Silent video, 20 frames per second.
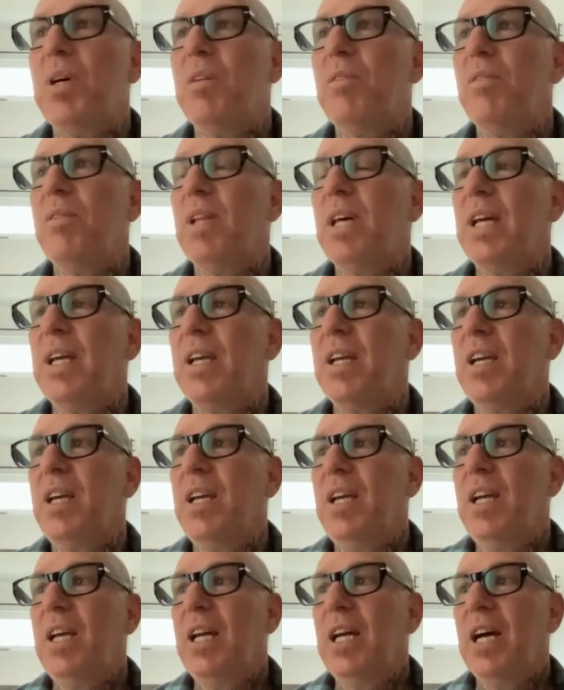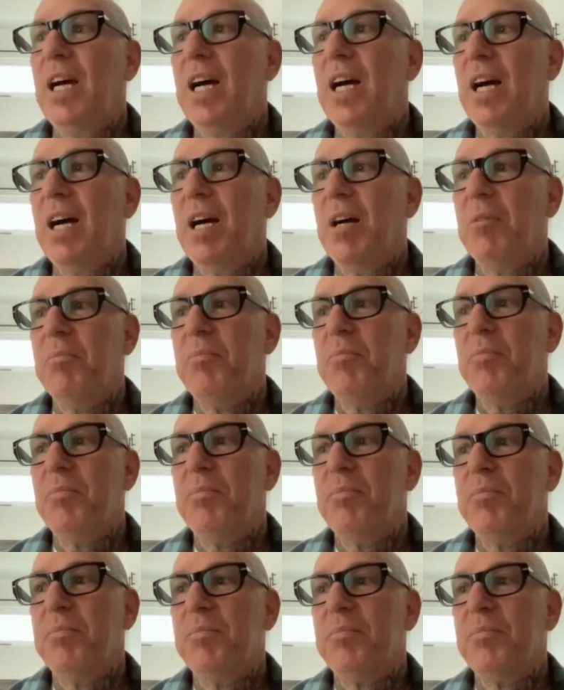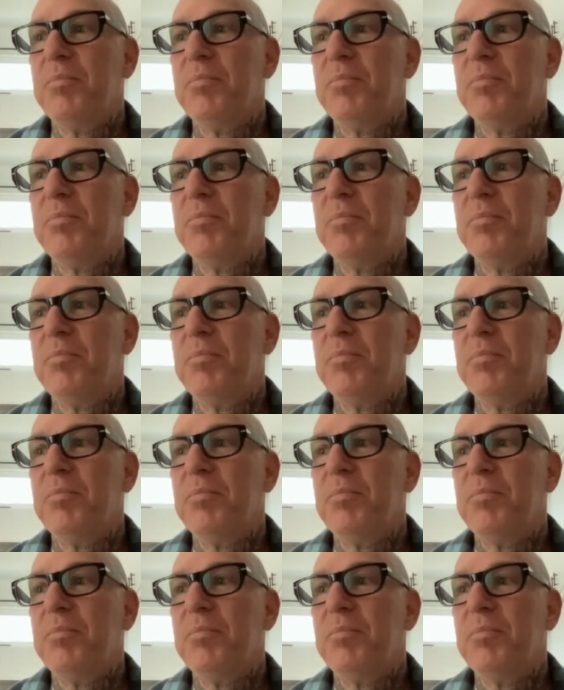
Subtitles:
of like trying